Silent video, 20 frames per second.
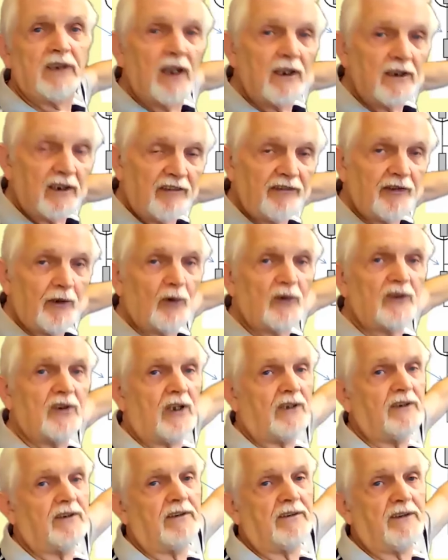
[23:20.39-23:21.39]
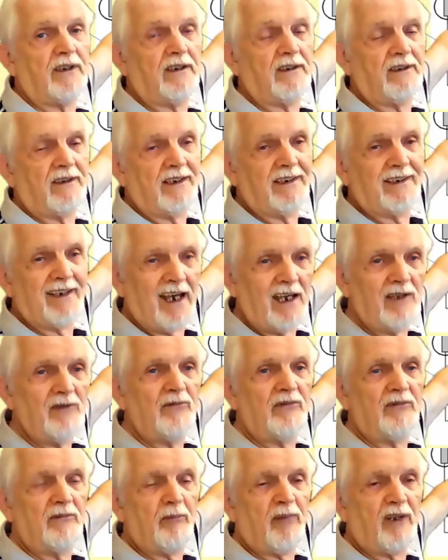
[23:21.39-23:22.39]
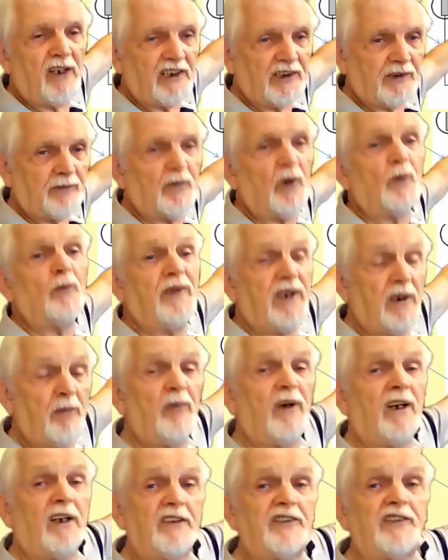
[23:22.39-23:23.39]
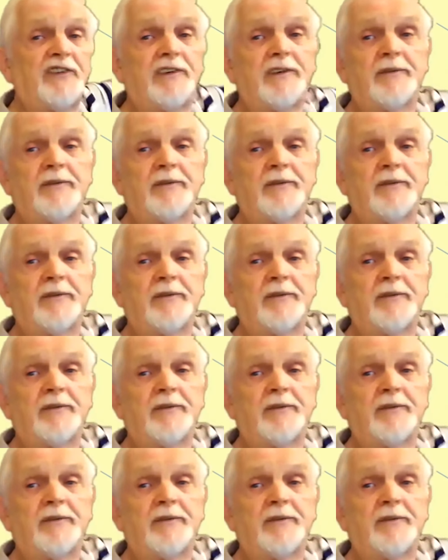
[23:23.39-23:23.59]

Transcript: the full current that it can pass will be passed.